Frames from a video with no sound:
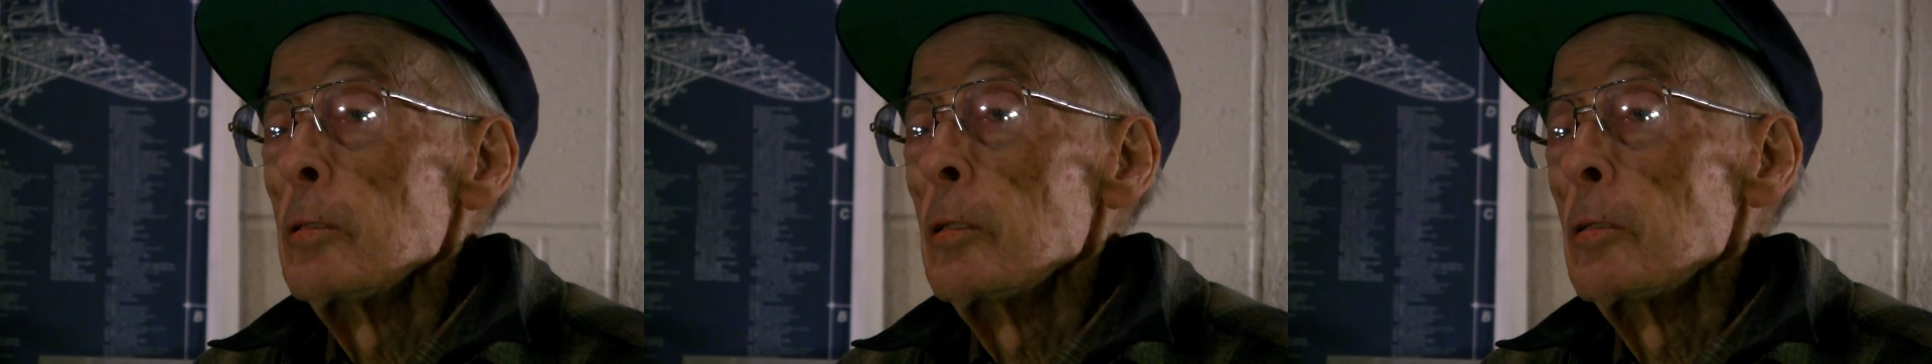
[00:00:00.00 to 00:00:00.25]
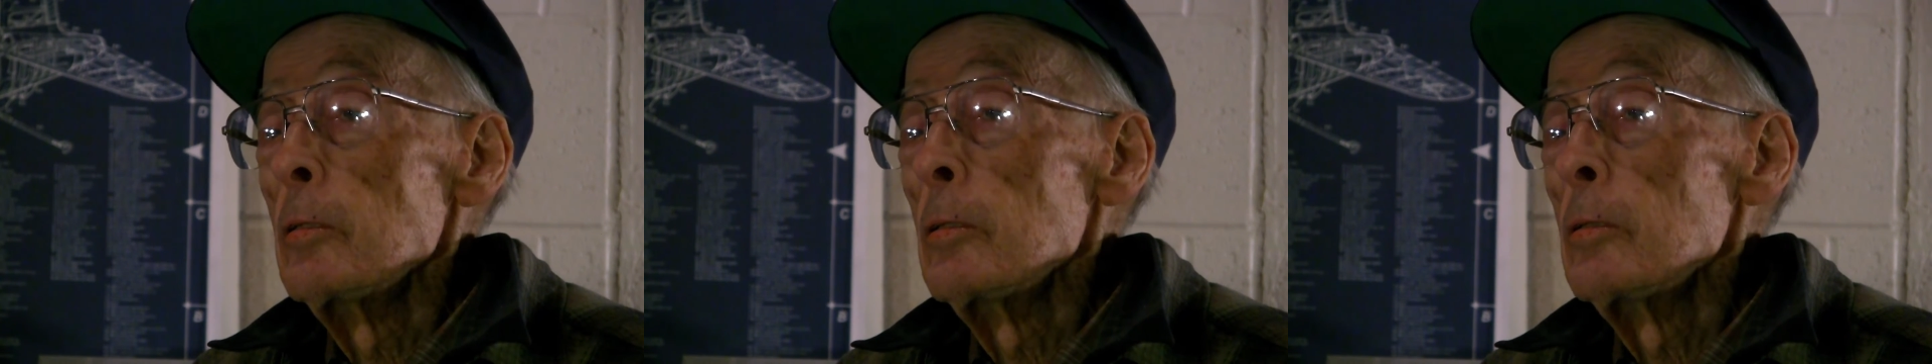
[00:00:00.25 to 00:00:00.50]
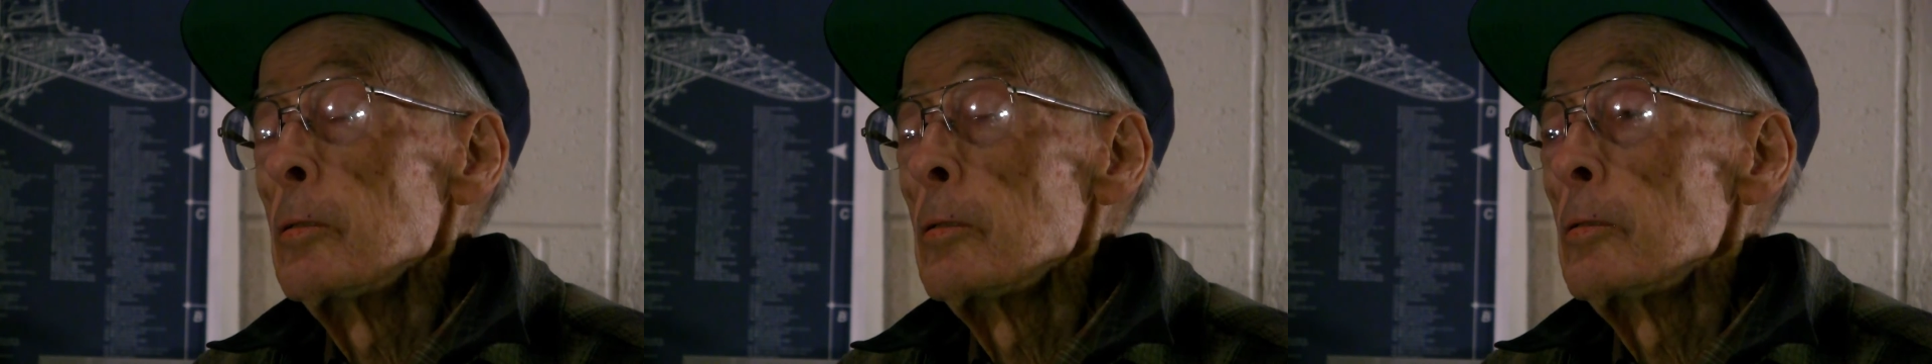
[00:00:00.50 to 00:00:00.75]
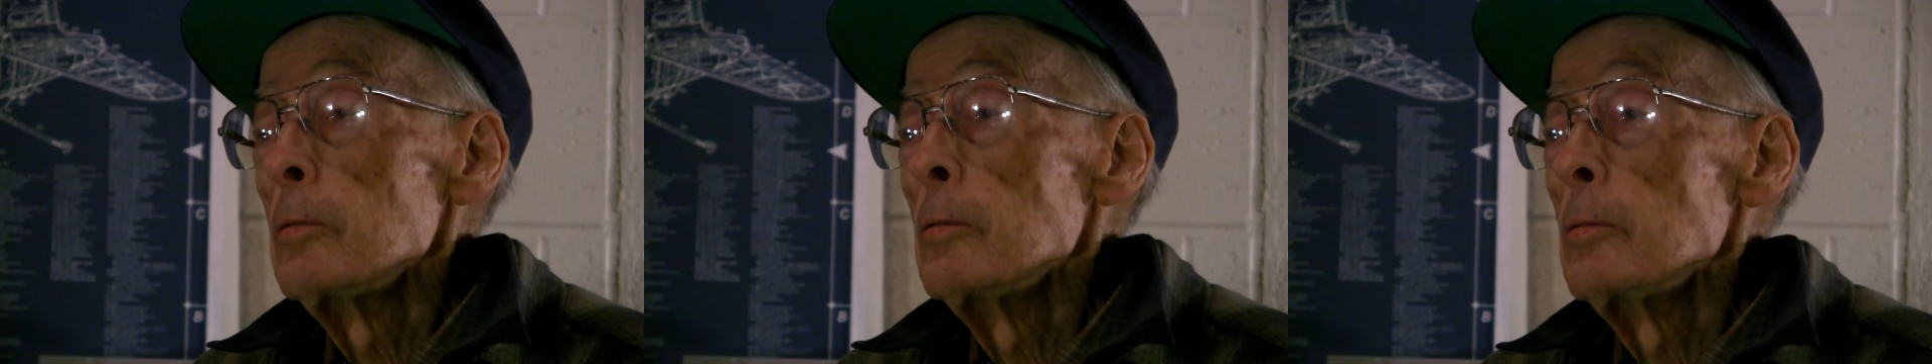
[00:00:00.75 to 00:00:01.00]
in
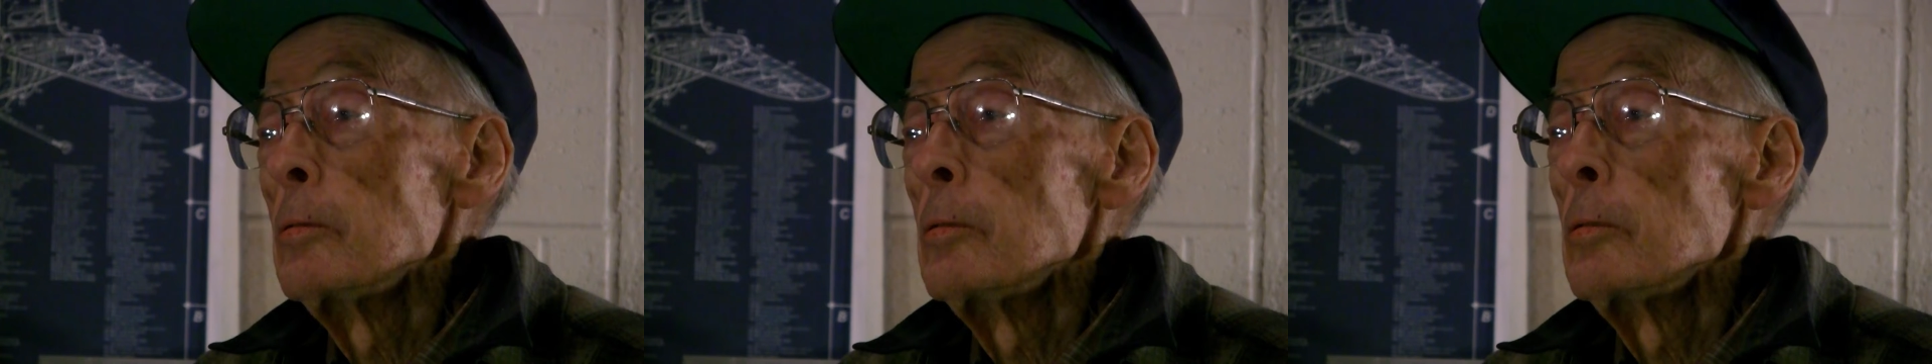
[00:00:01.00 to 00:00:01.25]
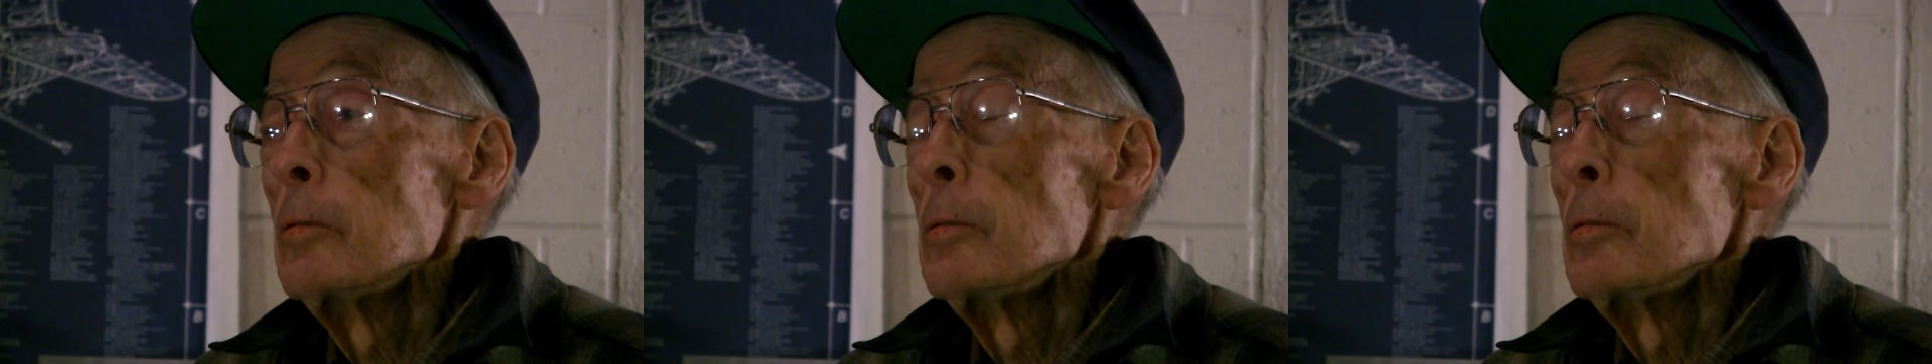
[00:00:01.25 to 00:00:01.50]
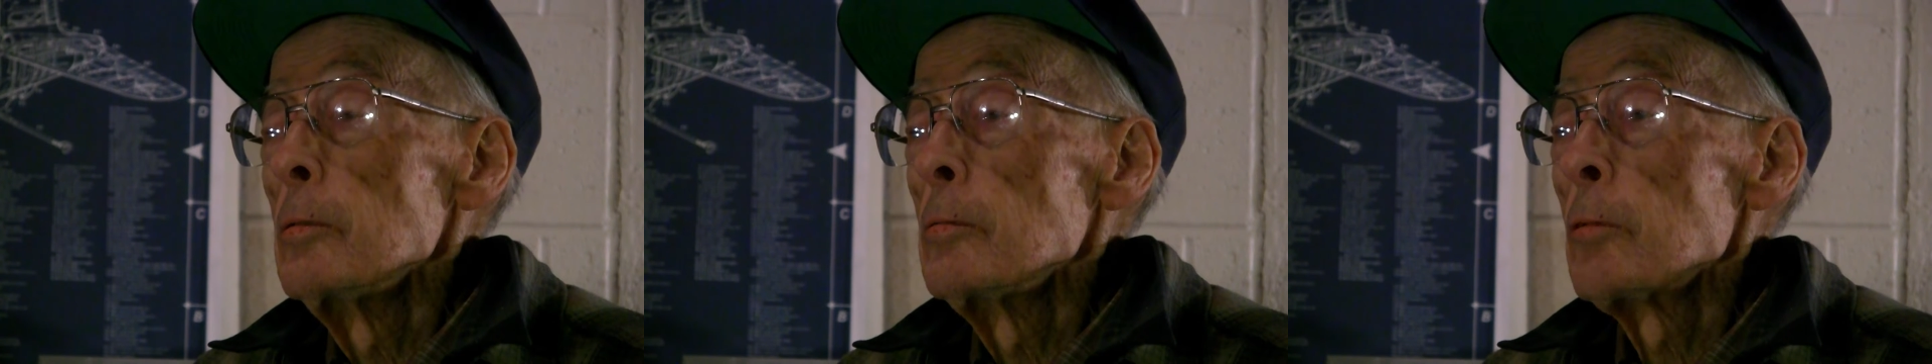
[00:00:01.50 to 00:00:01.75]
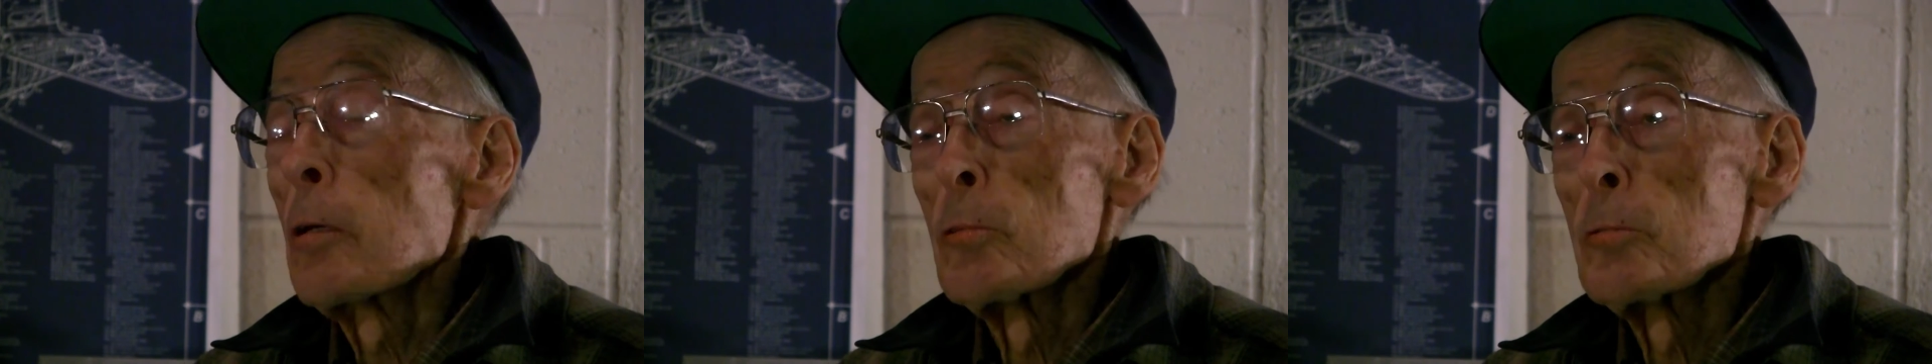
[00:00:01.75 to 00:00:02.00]

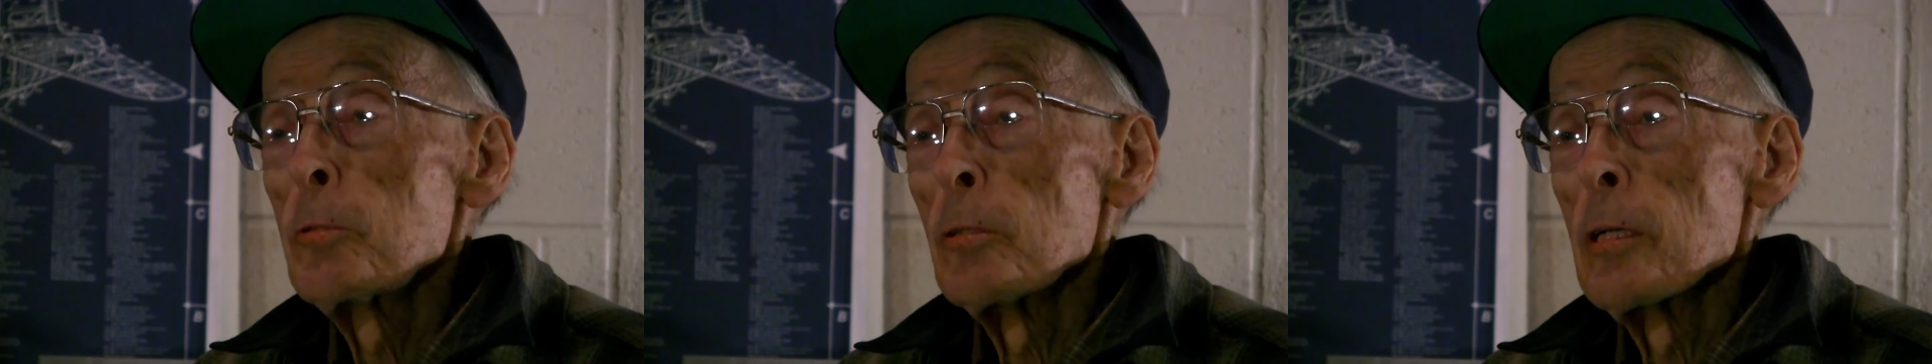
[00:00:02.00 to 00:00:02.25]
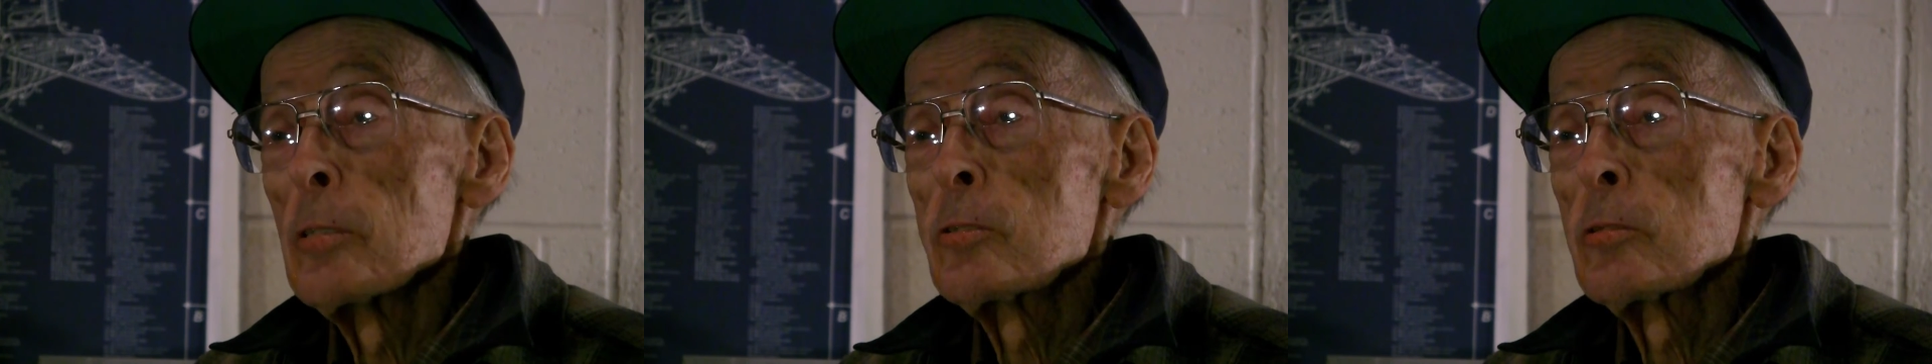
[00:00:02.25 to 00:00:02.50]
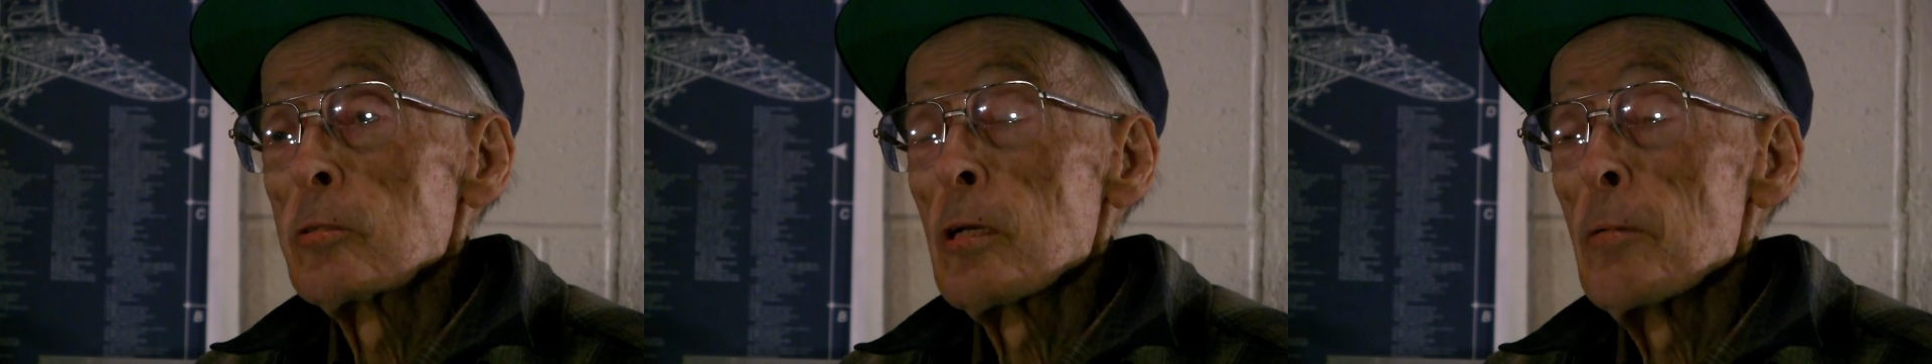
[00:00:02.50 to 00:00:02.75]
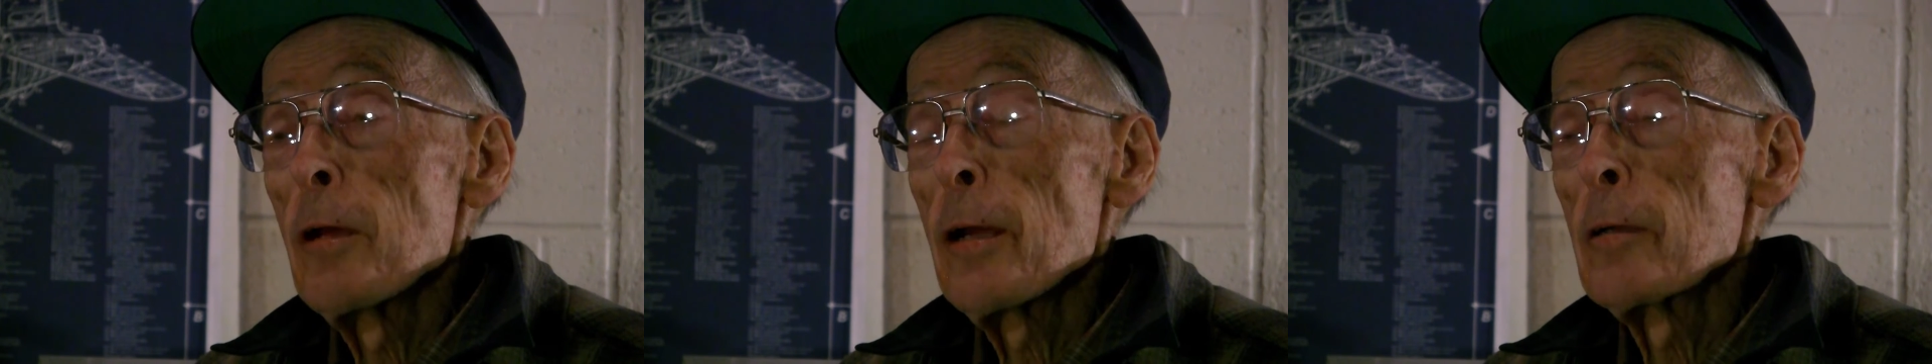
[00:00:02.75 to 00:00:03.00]
where it was built. That's the
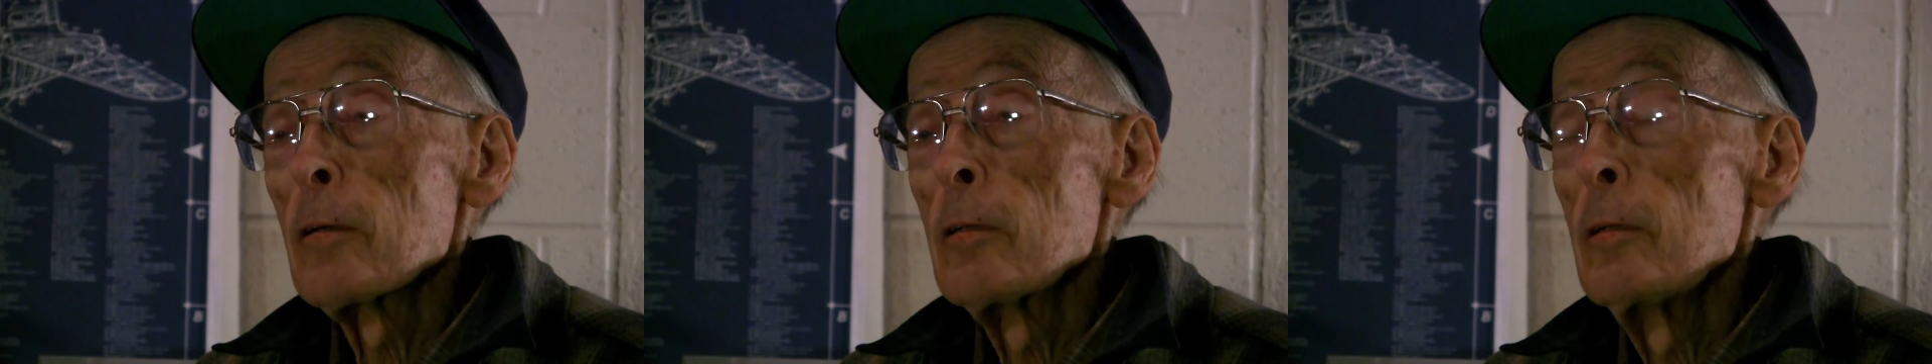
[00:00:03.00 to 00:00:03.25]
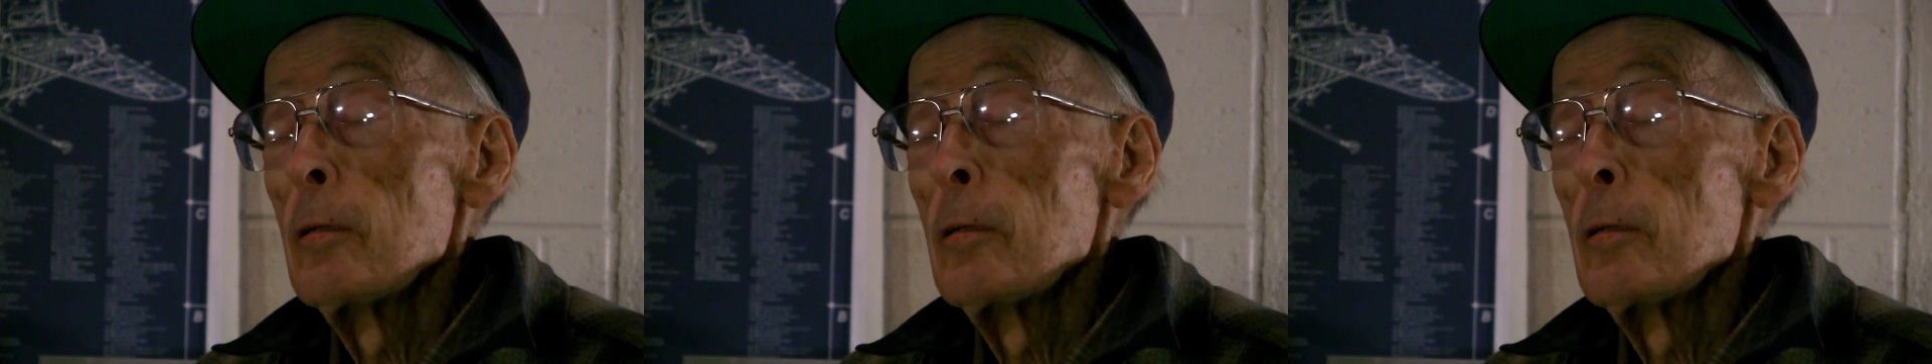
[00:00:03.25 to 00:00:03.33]
same hangar.